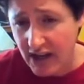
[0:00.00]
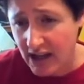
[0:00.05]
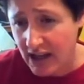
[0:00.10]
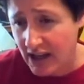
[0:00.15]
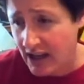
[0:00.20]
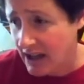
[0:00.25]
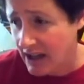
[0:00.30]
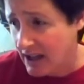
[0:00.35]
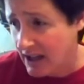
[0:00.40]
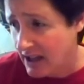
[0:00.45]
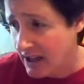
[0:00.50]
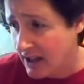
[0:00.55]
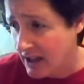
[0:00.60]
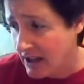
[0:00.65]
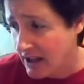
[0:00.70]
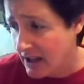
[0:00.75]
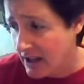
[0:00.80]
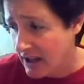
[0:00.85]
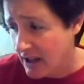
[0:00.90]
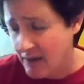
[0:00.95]

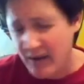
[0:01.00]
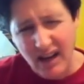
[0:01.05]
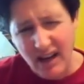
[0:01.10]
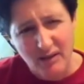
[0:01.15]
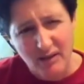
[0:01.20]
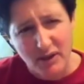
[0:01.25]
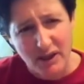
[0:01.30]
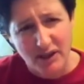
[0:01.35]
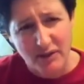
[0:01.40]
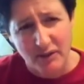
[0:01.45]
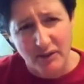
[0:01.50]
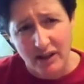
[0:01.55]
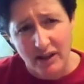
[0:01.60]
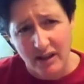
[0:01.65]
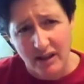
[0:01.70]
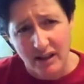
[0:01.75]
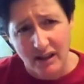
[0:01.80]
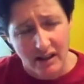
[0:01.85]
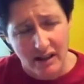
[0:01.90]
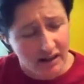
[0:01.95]
I'm not going to mess with
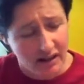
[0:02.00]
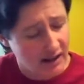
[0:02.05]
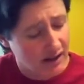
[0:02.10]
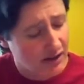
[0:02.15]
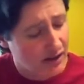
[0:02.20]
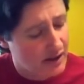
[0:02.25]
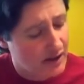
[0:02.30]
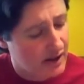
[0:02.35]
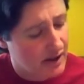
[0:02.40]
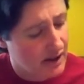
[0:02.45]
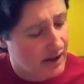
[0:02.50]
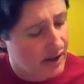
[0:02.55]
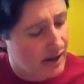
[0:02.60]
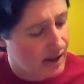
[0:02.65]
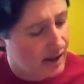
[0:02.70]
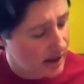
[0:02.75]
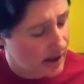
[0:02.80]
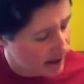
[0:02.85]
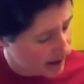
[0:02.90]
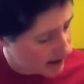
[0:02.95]
it. Looks good.
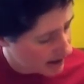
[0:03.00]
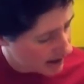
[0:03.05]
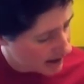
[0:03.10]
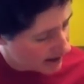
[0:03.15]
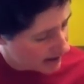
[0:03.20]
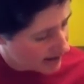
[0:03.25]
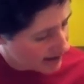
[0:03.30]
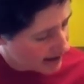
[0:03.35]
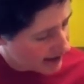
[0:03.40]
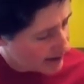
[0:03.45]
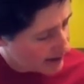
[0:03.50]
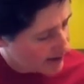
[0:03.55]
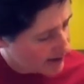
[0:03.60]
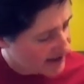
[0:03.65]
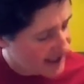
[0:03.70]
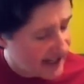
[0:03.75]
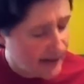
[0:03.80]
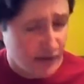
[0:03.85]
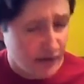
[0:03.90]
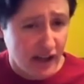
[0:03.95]
Then I do
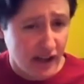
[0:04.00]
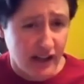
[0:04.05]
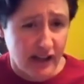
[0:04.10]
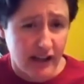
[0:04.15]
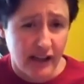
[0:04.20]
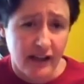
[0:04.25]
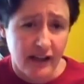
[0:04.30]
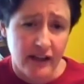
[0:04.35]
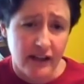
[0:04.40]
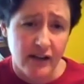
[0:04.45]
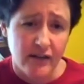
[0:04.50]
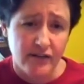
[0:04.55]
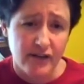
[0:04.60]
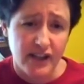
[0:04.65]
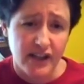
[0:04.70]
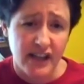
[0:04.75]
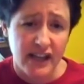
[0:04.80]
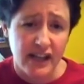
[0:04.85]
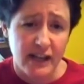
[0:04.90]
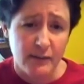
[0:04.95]
the same thing over
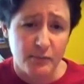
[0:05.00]
again.